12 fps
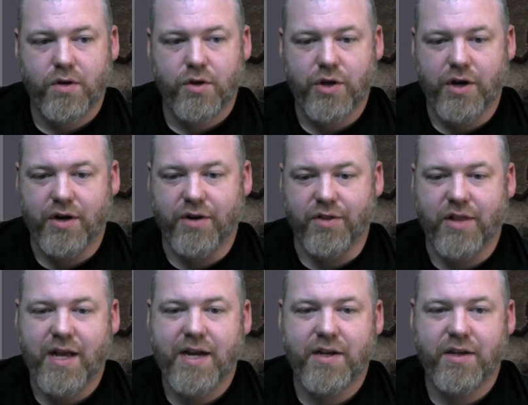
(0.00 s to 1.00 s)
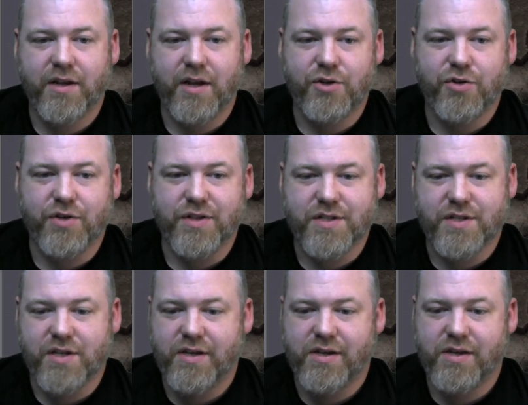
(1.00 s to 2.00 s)
Get under the lighting, and you can
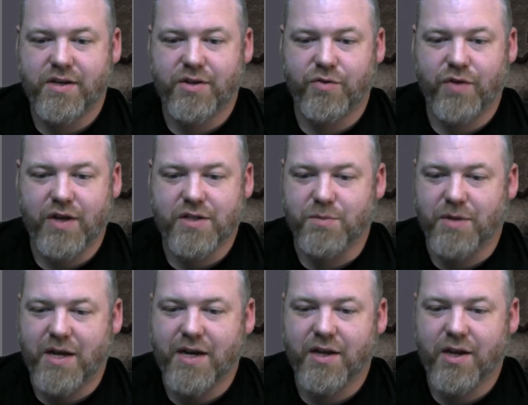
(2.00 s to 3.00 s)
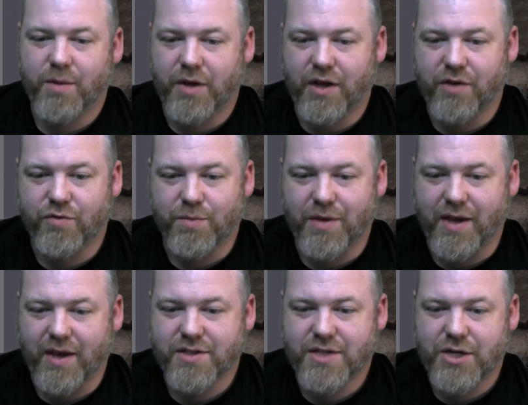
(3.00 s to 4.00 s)
see you've got some lighting coming in from the
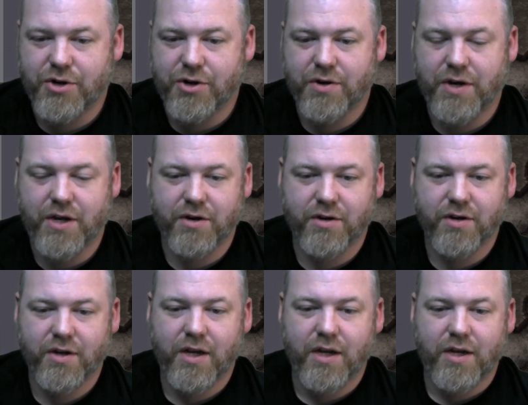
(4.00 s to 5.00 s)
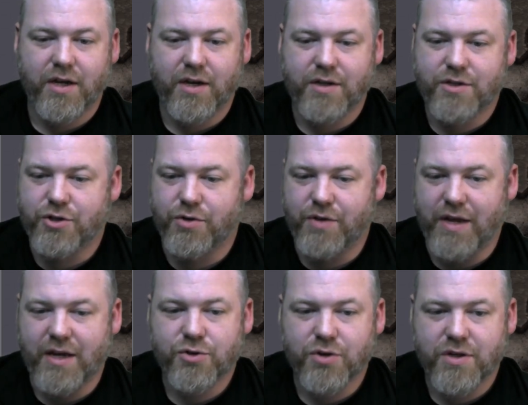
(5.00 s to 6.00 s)
exterior here to show the
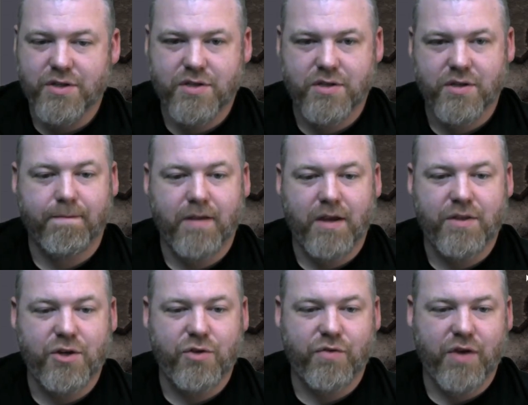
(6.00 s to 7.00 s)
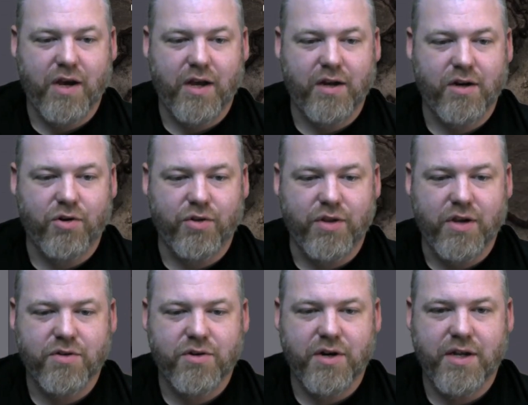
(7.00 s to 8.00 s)
entrance. And then you've got, on the
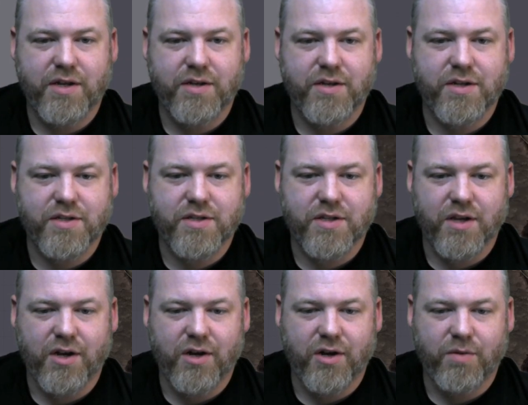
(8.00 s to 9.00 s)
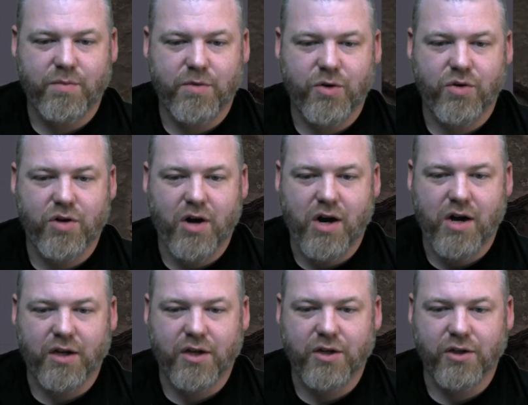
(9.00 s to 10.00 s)
other end, some
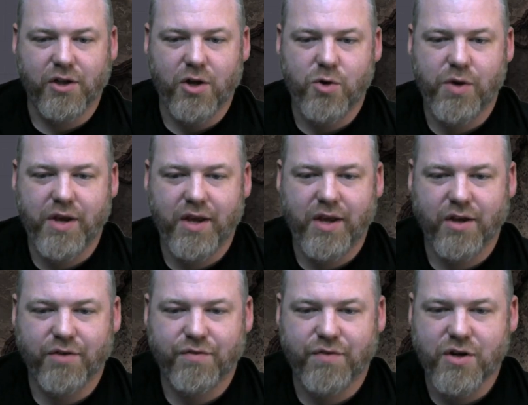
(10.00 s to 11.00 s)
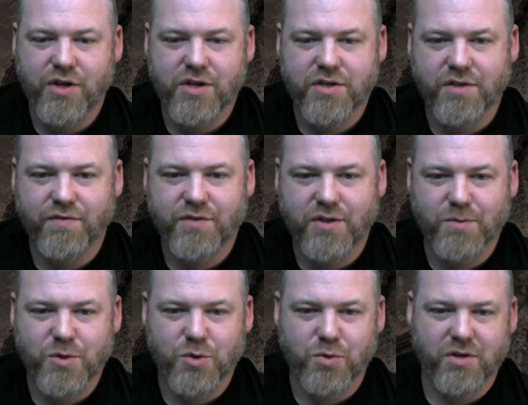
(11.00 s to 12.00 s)
glowing fungus of some
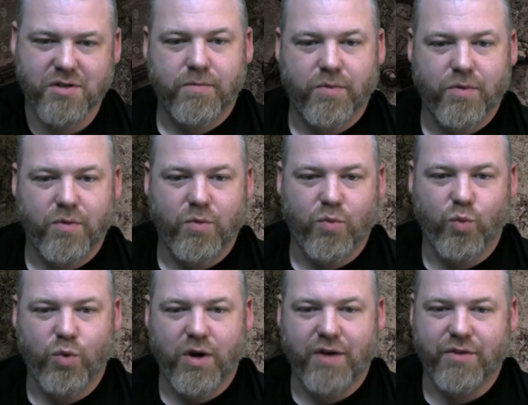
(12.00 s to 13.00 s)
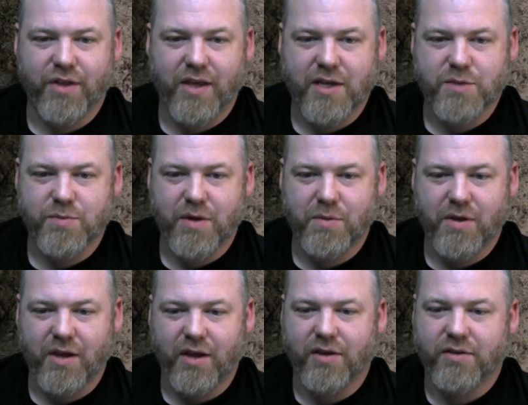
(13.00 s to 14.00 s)
sort, whatever the case may
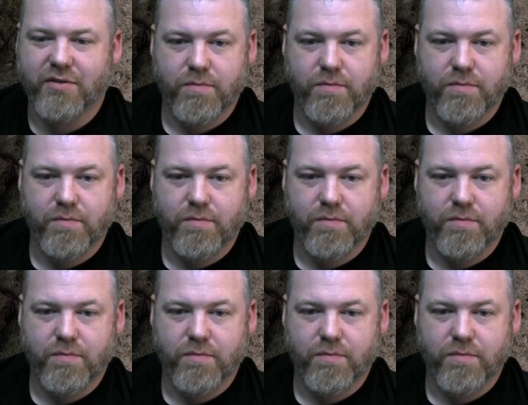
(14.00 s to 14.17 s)
be.